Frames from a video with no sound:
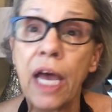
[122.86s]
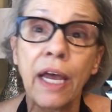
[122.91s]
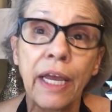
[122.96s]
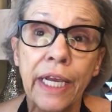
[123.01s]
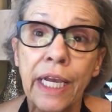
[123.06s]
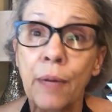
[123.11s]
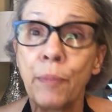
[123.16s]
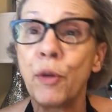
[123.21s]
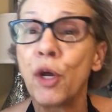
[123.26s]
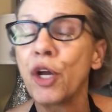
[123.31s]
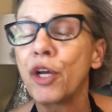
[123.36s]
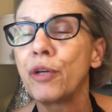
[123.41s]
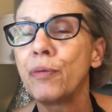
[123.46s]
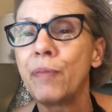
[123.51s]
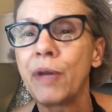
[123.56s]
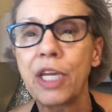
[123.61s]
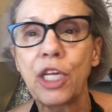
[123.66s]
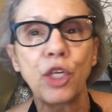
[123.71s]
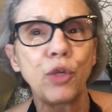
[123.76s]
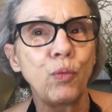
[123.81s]
eye, I'm not going to
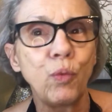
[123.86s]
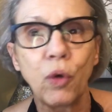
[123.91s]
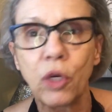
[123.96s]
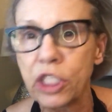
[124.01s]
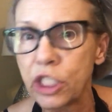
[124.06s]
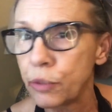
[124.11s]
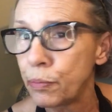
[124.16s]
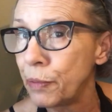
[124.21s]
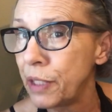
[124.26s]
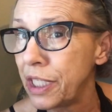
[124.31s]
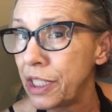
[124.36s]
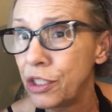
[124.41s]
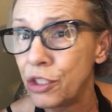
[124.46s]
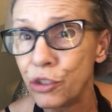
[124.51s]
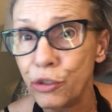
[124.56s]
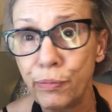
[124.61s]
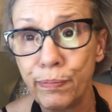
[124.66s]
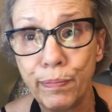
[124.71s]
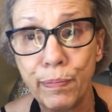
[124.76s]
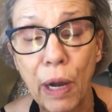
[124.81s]
make you watch me
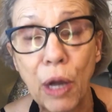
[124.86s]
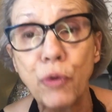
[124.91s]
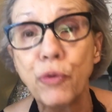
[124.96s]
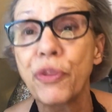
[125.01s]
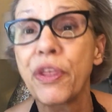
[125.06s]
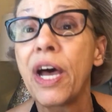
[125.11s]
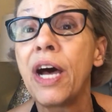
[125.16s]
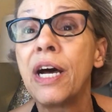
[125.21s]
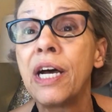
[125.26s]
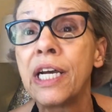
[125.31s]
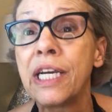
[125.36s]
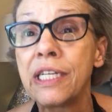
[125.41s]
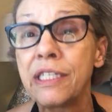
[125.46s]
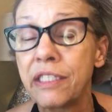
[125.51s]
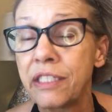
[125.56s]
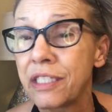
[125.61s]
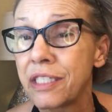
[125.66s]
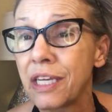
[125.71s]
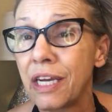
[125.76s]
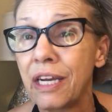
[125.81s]
do both
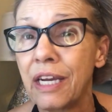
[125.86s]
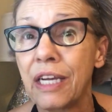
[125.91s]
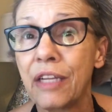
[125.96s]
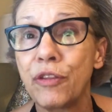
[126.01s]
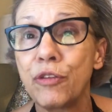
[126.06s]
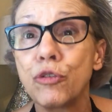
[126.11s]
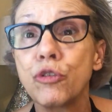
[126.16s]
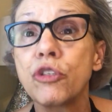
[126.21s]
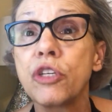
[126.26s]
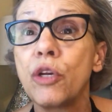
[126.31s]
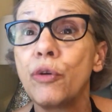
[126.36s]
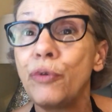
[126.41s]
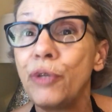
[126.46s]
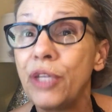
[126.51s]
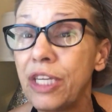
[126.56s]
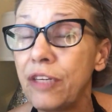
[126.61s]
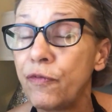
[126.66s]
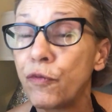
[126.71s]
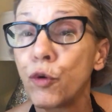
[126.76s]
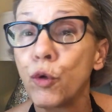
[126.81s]
eyes. There's no
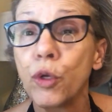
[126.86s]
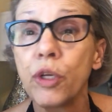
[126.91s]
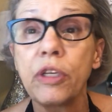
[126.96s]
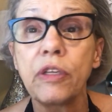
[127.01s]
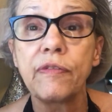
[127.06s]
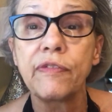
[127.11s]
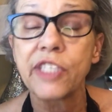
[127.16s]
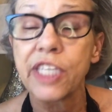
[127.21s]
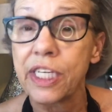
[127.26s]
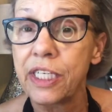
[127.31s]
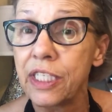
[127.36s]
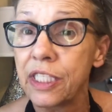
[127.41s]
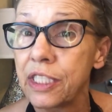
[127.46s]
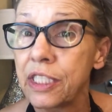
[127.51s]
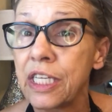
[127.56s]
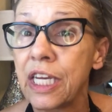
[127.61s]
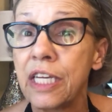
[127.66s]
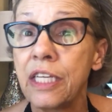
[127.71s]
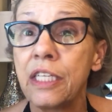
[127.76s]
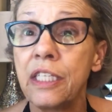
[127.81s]
need for it. You've seen it
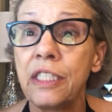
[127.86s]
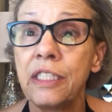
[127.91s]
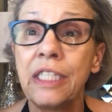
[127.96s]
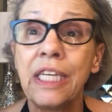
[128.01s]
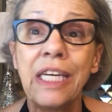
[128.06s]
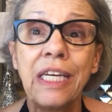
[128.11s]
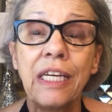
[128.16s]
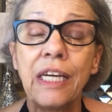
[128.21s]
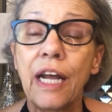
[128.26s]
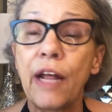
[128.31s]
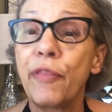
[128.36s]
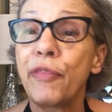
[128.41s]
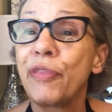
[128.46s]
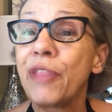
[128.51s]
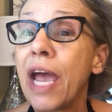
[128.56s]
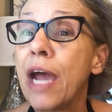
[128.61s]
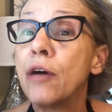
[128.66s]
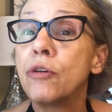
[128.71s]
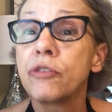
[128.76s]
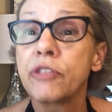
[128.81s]
done
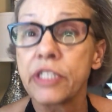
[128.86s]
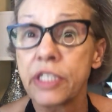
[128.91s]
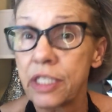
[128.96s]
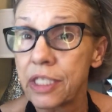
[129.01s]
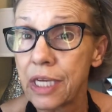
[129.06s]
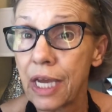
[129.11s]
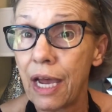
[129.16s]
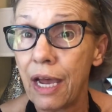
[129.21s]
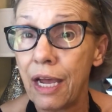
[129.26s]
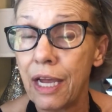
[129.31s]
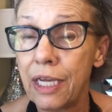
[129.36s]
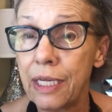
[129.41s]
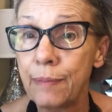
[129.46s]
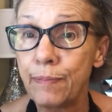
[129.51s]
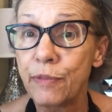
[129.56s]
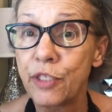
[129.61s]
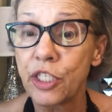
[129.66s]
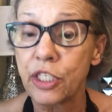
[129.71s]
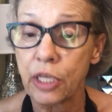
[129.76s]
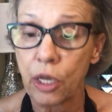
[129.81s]
1,000
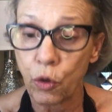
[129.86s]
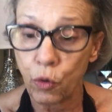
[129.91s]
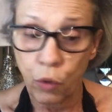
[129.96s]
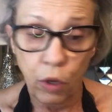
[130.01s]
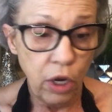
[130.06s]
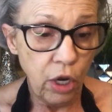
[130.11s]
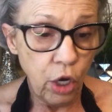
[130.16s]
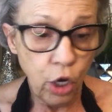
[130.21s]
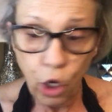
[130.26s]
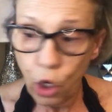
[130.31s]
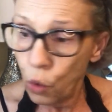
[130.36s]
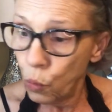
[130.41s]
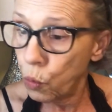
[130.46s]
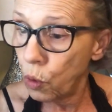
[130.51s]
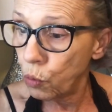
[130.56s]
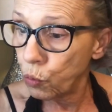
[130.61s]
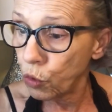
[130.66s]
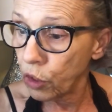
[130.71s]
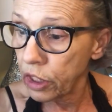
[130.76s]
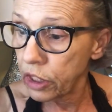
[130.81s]
times. So
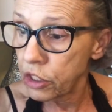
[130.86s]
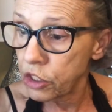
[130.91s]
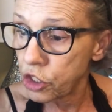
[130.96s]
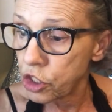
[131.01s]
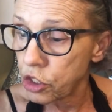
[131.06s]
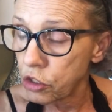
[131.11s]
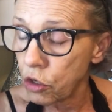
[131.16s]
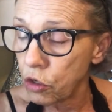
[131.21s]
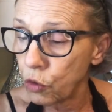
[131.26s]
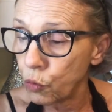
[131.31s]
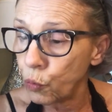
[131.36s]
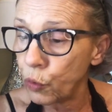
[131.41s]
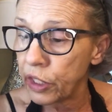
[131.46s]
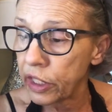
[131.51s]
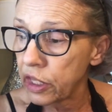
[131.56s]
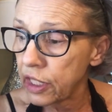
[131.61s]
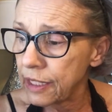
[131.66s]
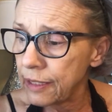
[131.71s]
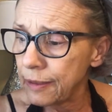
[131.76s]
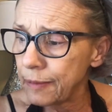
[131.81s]
what we're going to start with,